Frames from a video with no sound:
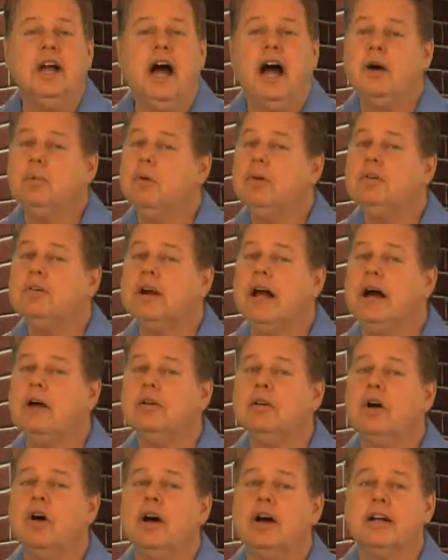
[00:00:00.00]
I wonder how
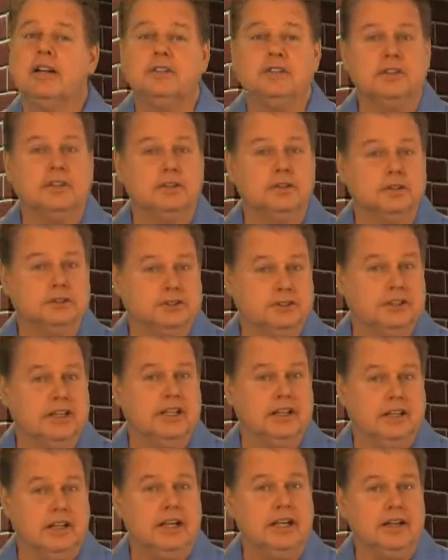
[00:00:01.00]
long until
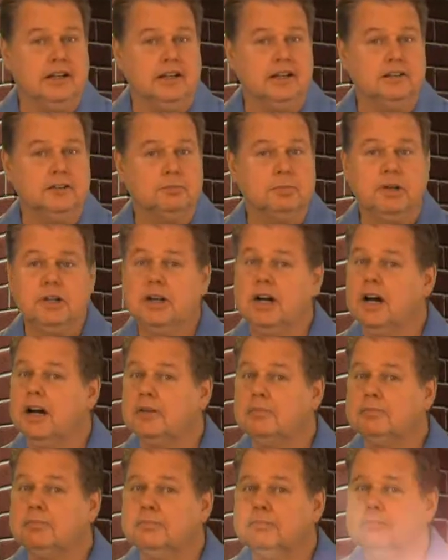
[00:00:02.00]
CDs
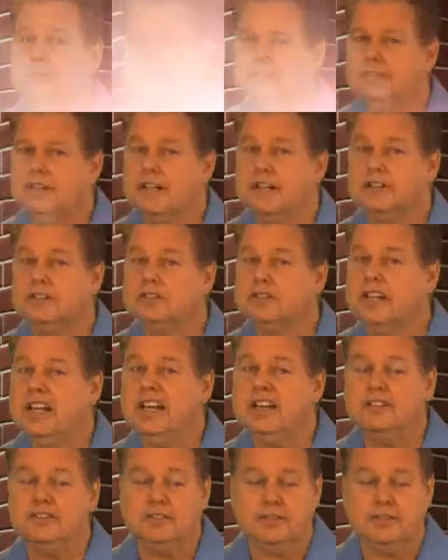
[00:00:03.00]
become extinct.